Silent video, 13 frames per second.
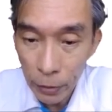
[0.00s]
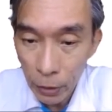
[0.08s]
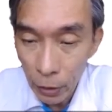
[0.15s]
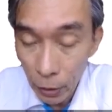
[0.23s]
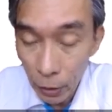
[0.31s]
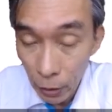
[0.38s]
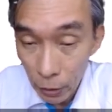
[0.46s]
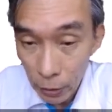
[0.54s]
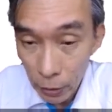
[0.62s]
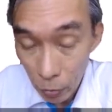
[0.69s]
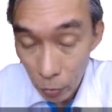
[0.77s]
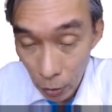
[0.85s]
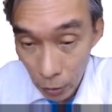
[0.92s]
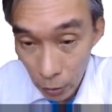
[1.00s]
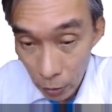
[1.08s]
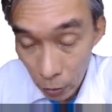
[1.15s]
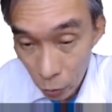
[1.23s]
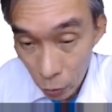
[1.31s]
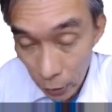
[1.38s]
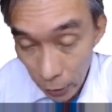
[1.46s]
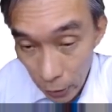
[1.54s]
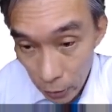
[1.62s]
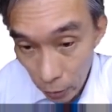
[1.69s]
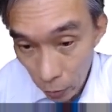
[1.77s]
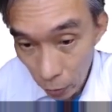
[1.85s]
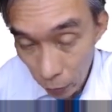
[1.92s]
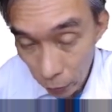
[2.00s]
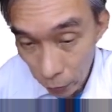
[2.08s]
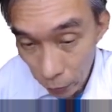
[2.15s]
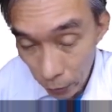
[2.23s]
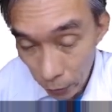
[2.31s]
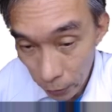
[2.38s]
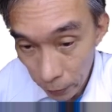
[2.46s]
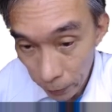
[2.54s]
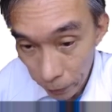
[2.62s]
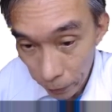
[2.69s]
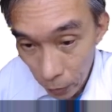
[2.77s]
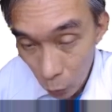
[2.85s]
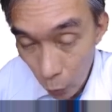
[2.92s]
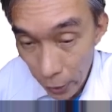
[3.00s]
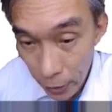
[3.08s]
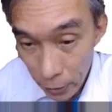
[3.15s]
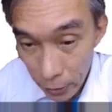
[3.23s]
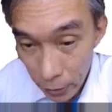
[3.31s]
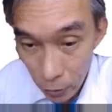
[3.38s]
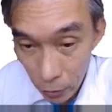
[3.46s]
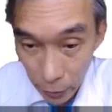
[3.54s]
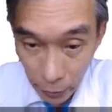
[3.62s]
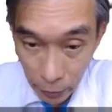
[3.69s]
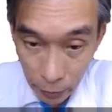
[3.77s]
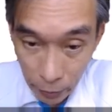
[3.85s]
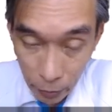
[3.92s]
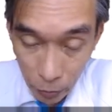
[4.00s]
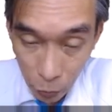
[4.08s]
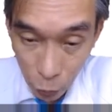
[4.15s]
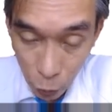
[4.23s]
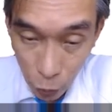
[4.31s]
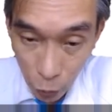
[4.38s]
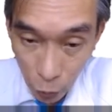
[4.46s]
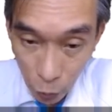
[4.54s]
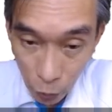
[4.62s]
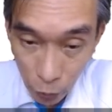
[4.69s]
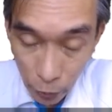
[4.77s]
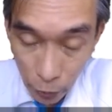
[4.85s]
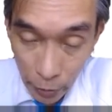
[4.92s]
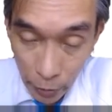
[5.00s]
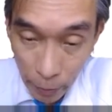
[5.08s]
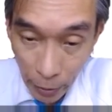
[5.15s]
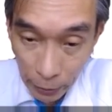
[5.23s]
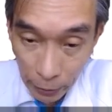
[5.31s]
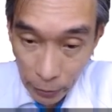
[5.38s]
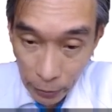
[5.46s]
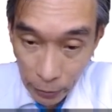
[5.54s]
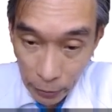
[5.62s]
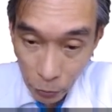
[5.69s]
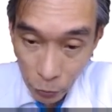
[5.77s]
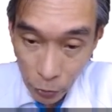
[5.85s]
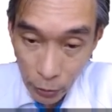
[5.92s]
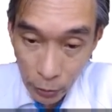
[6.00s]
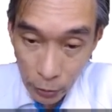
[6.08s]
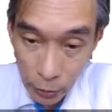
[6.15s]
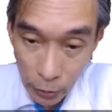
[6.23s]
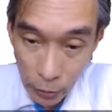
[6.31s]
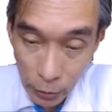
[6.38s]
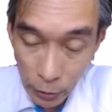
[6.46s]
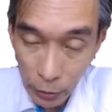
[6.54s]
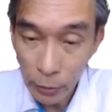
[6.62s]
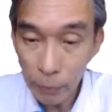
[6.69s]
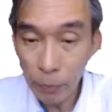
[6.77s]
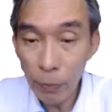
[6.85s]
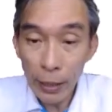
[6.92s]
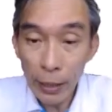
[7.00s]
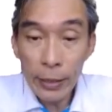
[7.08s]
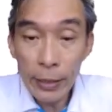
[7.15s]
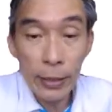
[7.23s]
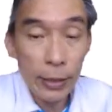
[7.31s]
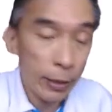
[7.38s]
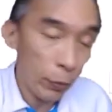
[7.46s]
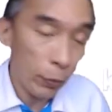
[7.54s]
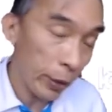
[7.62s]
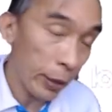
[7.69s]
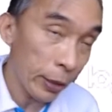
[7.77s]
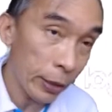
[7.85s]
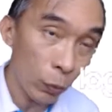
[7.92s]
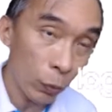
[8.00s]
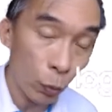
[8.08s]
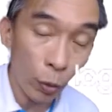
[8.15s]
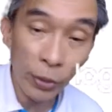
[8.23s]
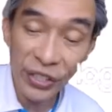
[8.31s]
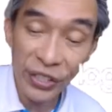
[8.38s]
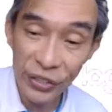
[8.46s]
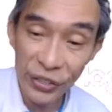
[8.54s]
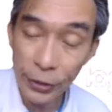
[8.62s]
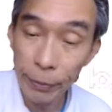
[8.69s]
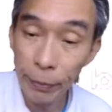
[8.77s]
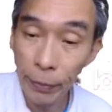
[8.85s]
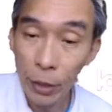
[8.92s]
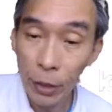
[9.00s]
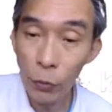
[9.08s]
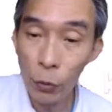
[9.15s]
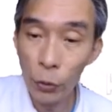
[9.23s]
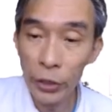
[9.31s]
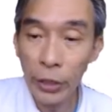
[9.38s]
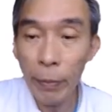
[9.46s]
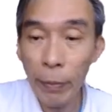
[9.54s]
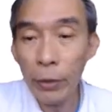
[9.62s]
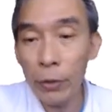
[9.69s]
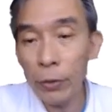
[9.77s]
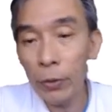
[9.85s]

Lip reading: Now there is a lot of ways that you can do your e-marketing using these plugins within the WordPress system for email